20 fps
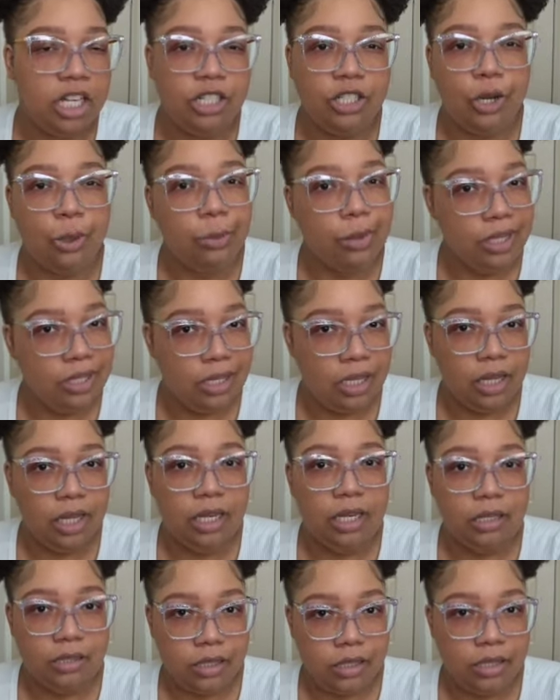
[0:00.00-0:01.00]
Don't put
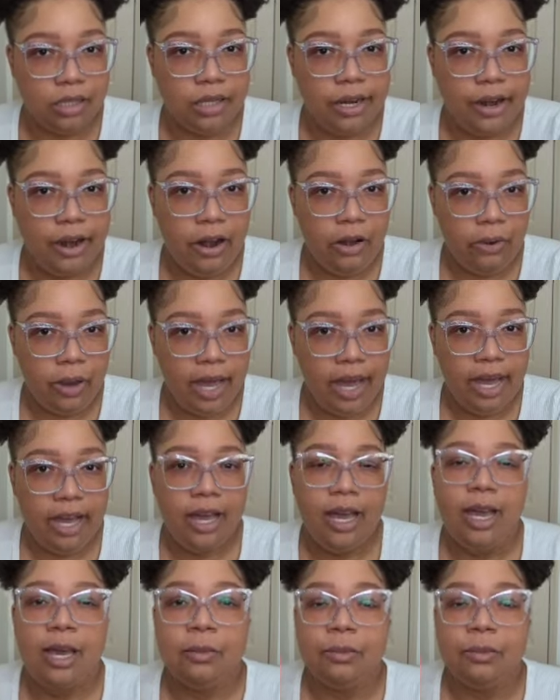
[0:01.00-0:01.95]
nothing else in there, okay?